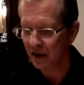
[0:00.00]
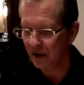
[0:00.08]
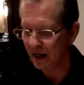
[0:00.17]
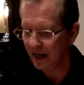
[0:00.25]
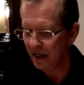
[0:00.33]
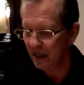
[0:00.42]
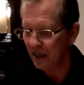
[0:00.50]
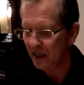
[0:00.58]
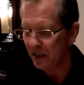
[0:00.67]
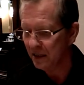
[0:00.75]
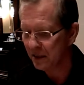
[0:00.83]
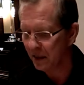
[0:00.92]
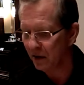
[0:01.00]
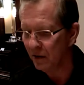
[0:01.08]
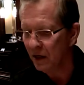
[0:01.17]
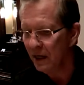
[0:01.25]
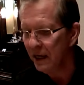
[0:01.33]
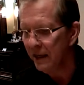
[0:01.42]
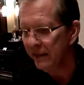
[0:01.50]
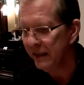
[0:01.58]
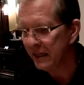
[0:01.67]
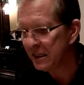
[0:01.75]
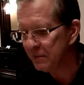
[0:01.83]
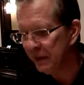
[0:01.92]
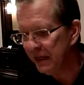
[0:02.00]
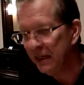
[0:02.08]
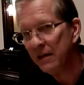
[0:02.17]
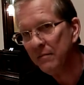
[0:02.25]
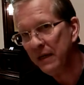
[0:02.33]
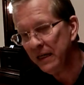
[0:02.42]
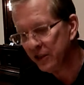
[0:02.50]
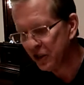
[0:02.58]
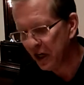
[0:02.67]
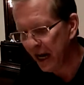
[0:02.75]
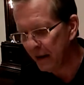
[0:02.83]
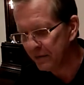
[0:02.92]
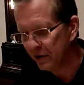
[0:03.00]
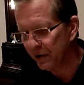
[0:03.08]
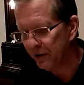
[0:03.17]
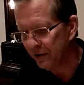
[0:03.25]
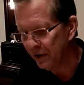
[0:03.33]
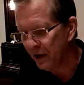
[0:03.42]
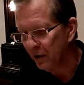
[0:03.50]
All right? So, the expedient means chapter,